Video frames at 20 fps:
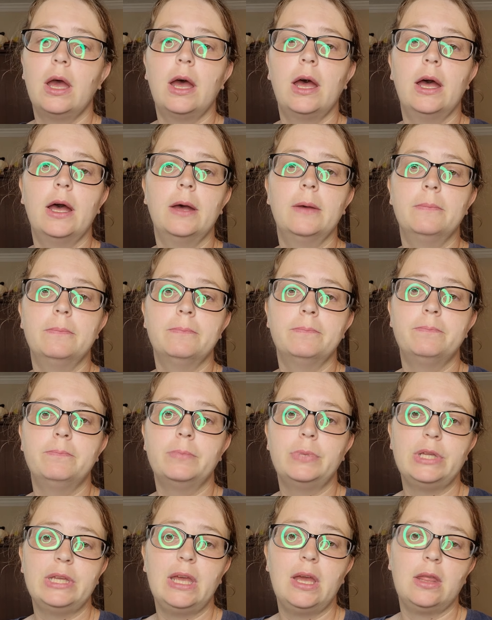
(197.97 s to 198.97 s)

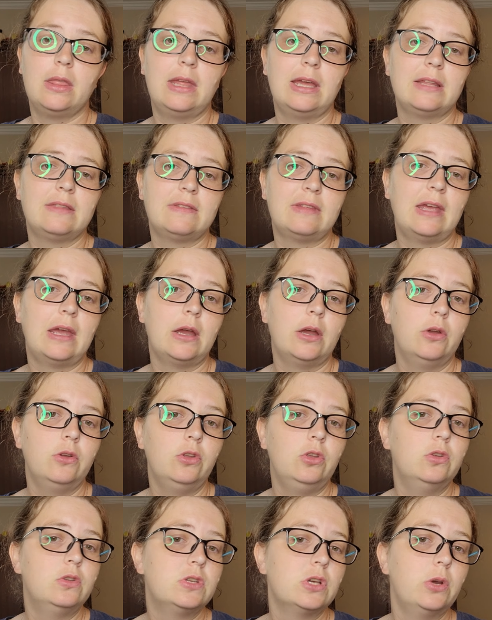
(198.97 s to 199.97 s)
But yeah, that's how
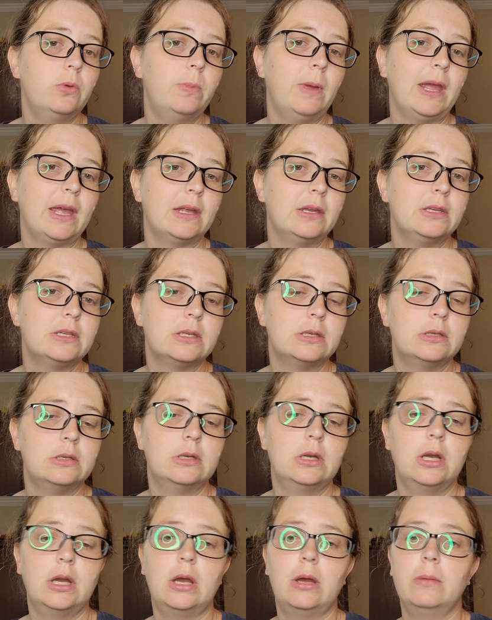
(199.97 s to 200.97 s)
you toe band.
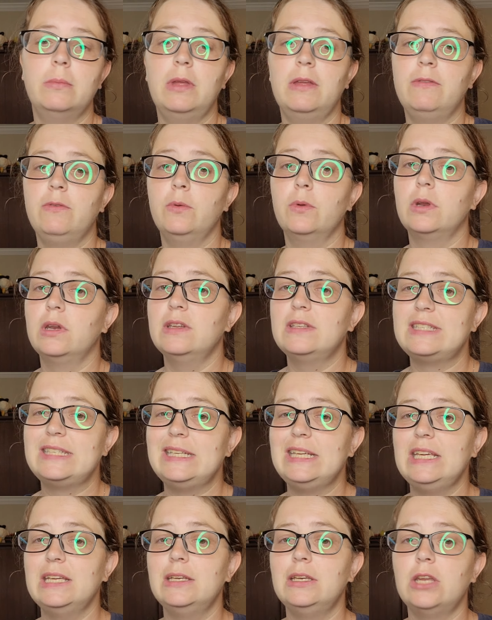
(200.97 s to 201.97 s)
If you want to
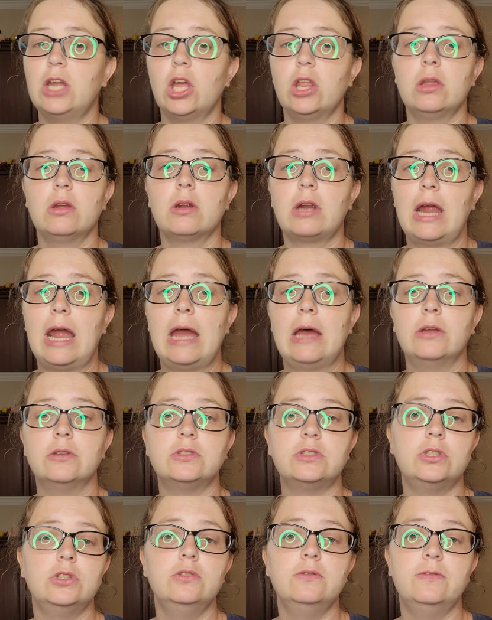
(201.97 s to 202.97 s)
see another
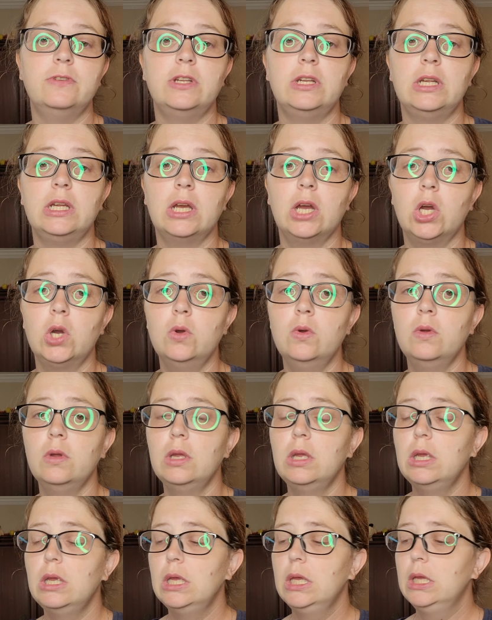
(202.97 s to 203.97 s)
how-to video,
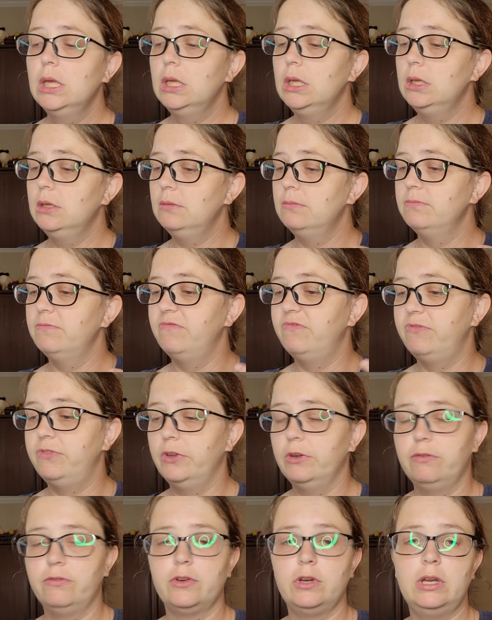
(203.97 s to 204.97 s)

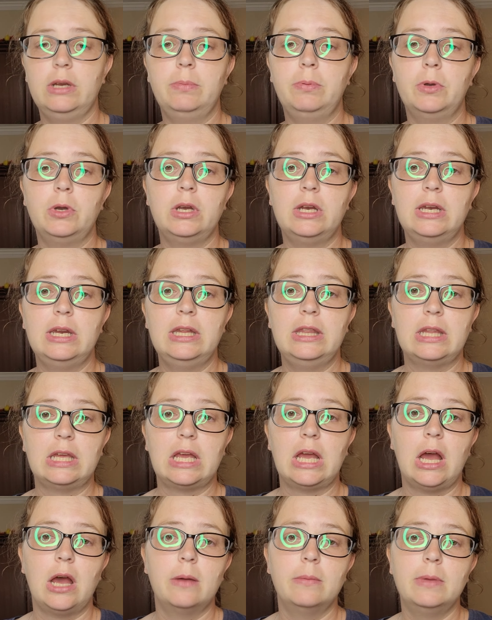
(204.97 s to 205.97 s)
feel free to put it in the
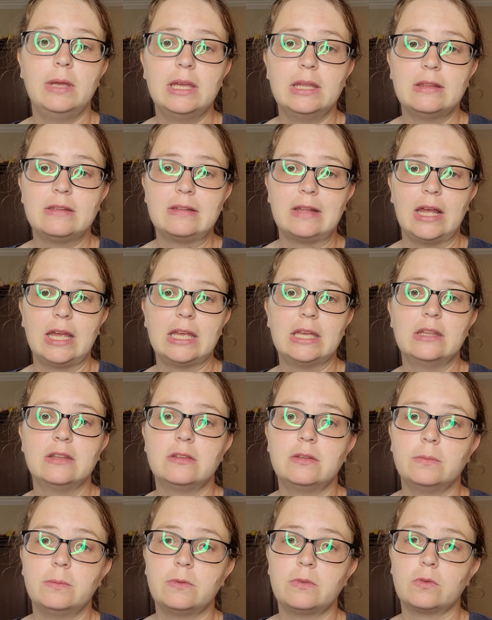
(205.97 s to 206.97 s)
comments, like and
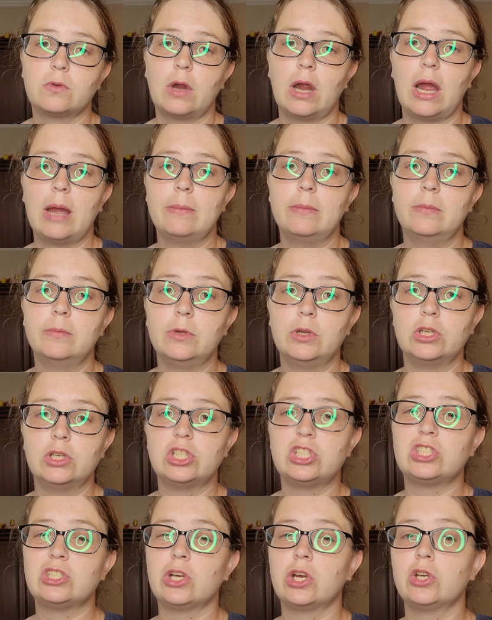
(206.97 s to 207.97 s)
subscribe. I'm going to
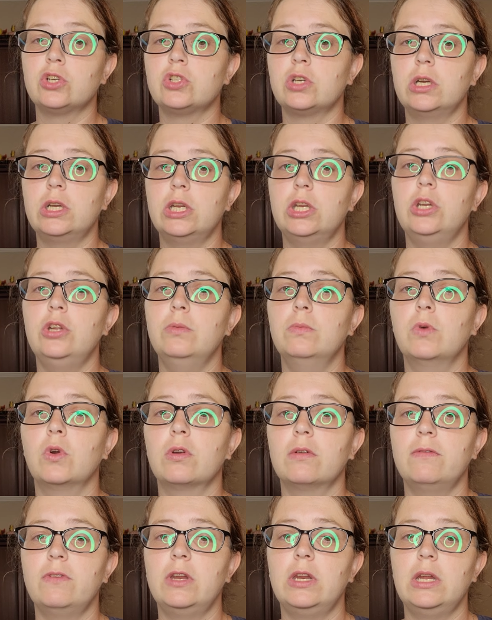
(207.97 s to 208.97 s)
start trying to do
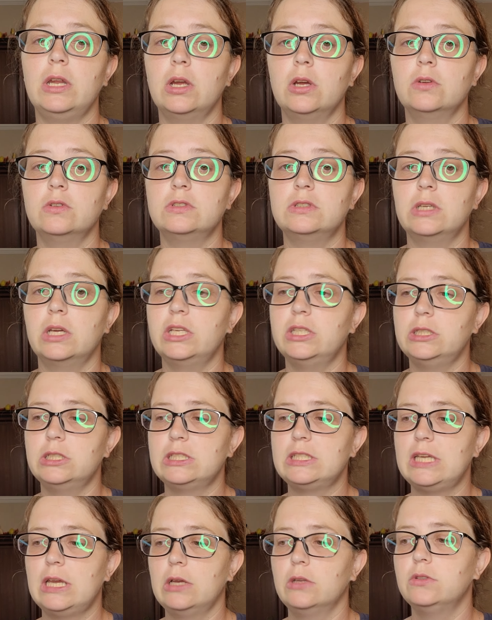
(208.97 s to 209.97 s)
more videos, not
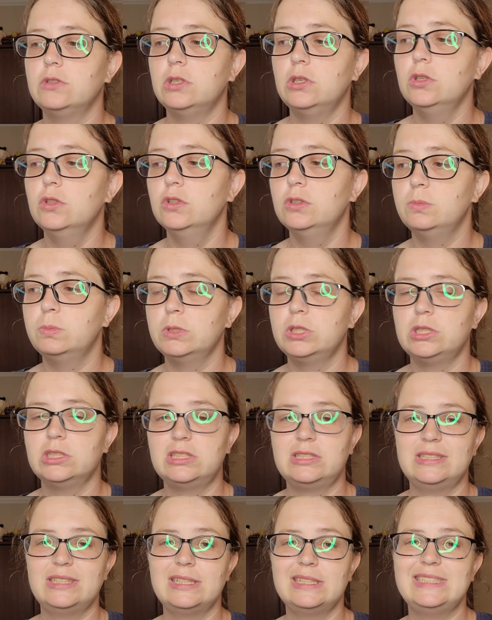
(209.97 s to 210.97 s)
just how-tos, but
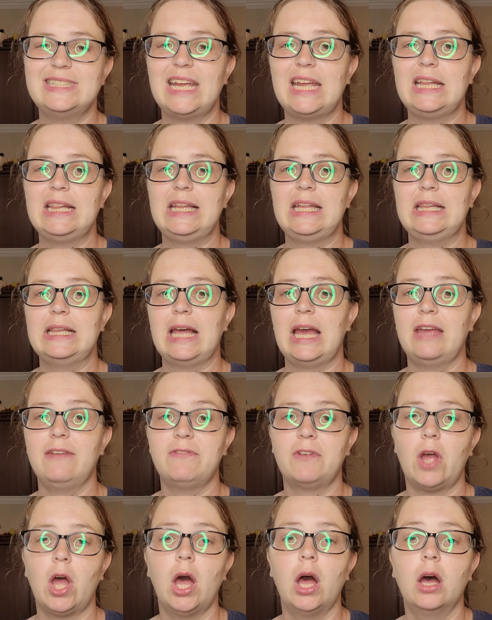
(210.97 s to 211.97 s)
just the daily
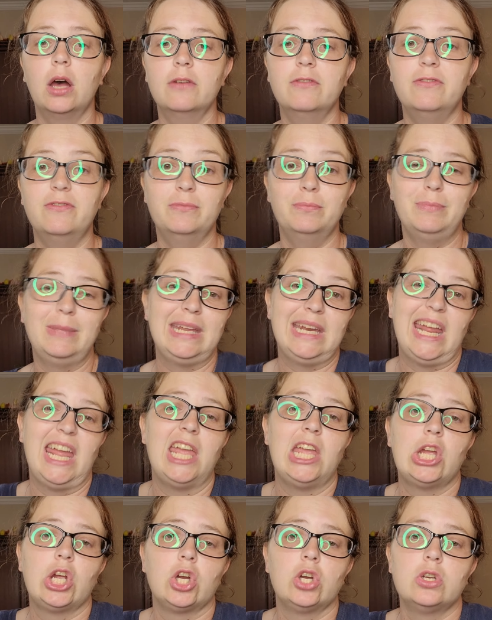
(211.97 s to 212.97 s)
life of Mean
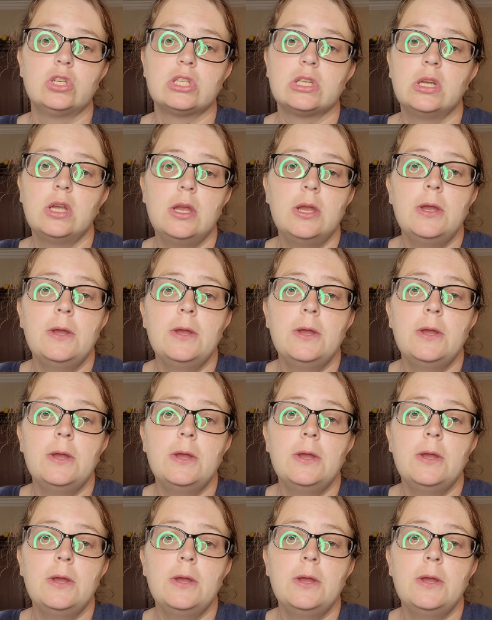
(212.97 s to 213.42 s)
Acres.